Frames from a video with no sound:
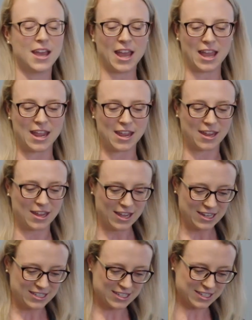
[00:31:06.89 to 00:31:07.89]
a
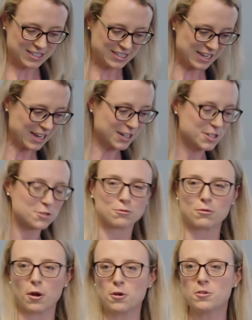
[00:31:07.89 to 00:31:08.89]
succinct
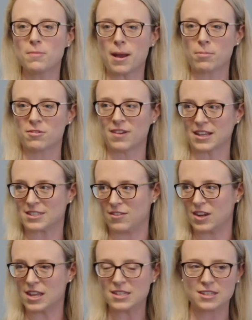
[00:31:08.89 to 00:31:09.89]
roadmap of
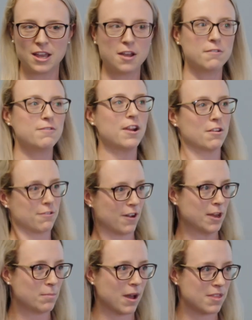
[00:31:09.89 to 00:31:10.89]
activities
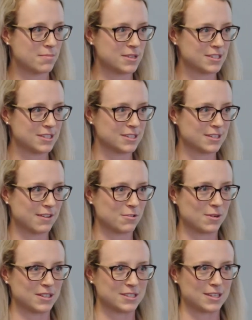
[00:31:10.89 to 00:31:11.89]
verified by the business and
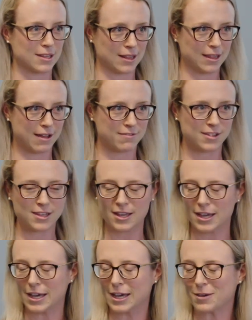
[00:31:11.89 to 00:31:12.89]
everyone's loving
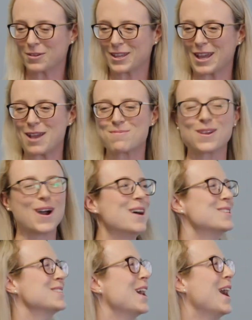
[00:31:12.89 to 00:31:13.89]
with the
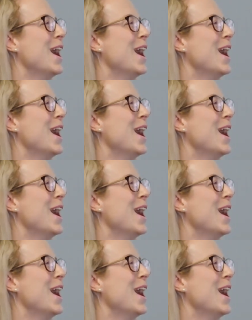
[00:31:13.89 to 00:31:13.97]
KPIs,